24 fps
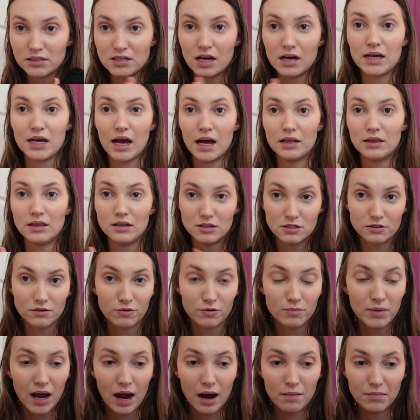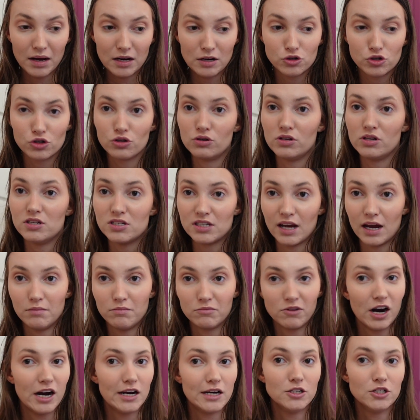Again, these are from Kathmandu, the same
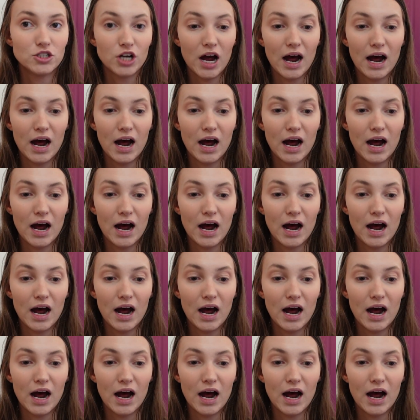range